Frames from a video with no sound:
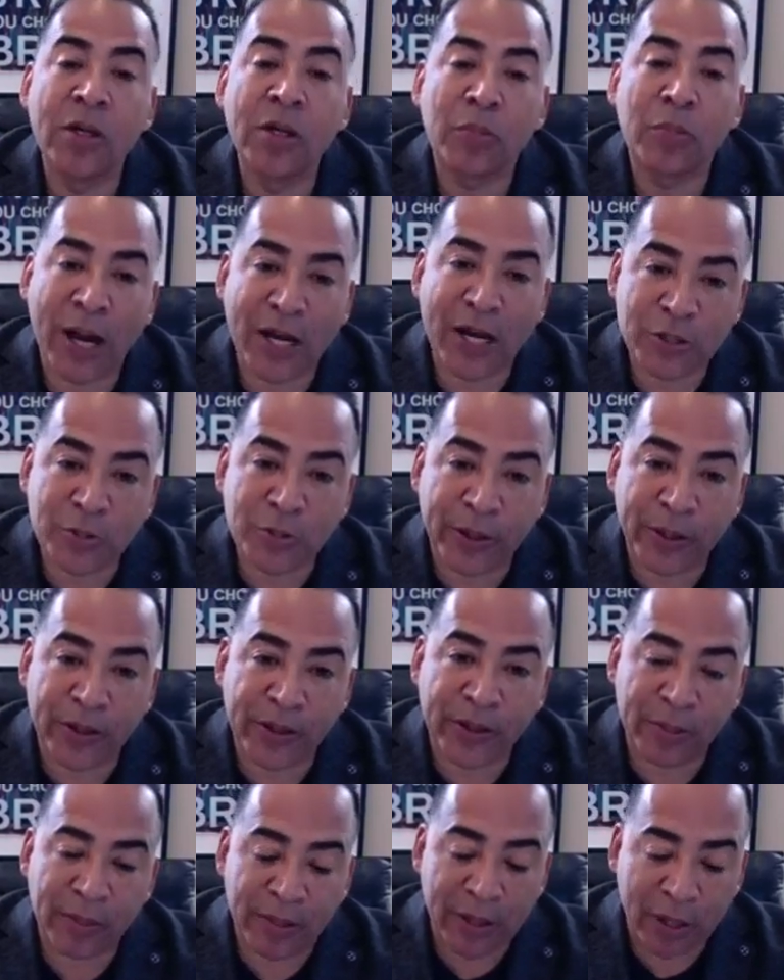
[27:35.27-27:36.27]

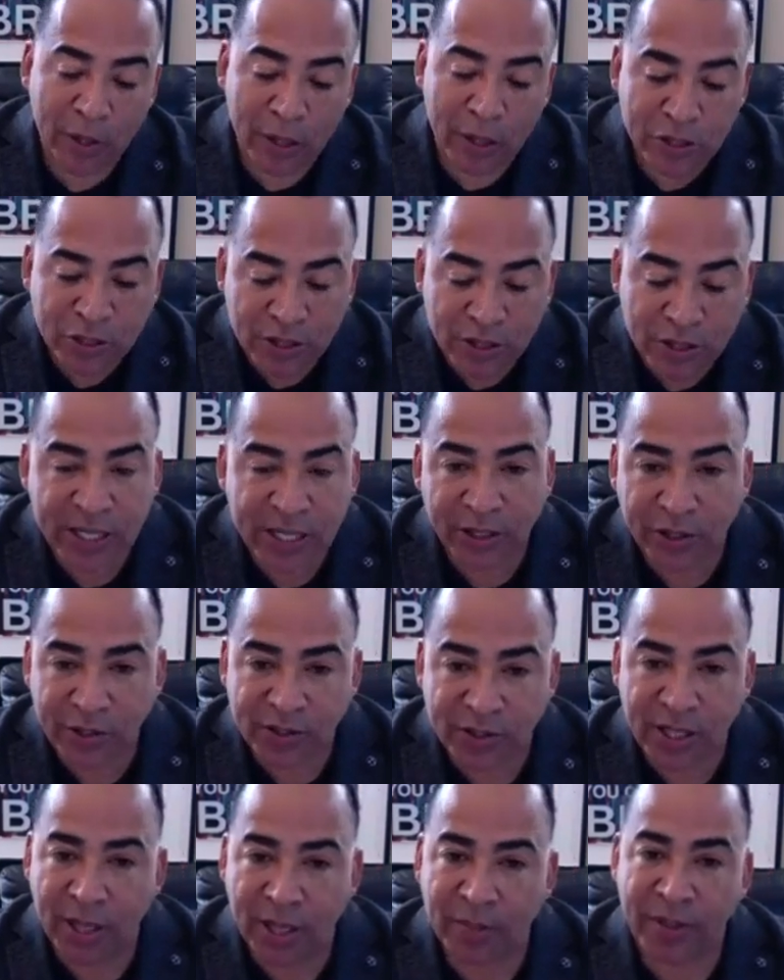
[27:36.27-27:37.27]
Prosperity. But I want you to take your
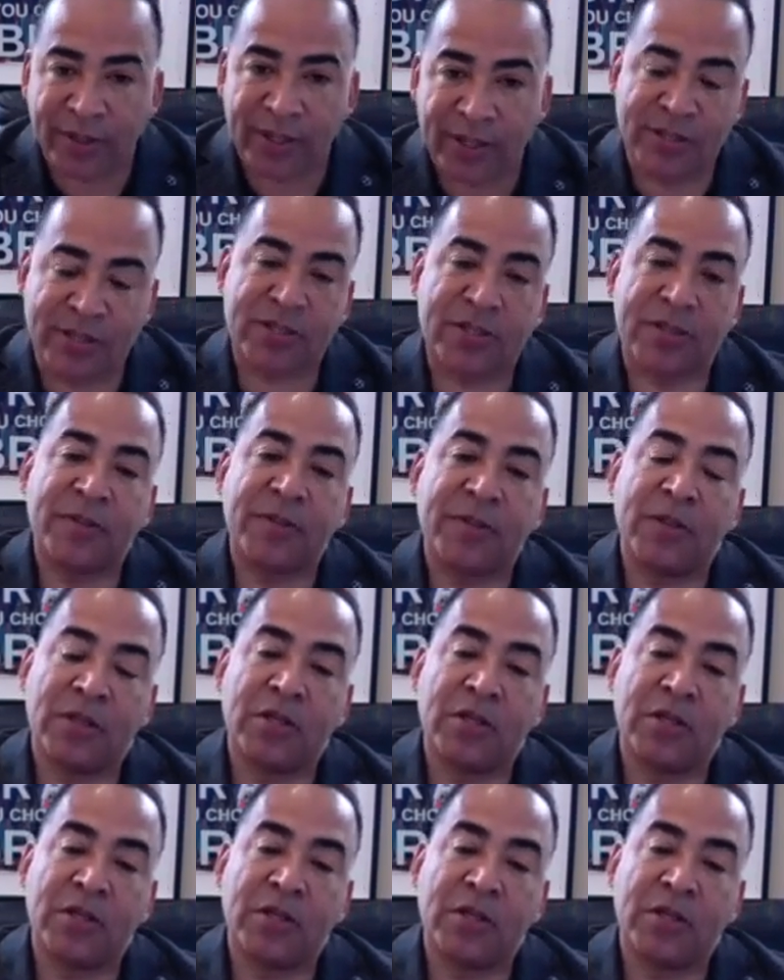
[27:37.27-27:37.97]
time on this.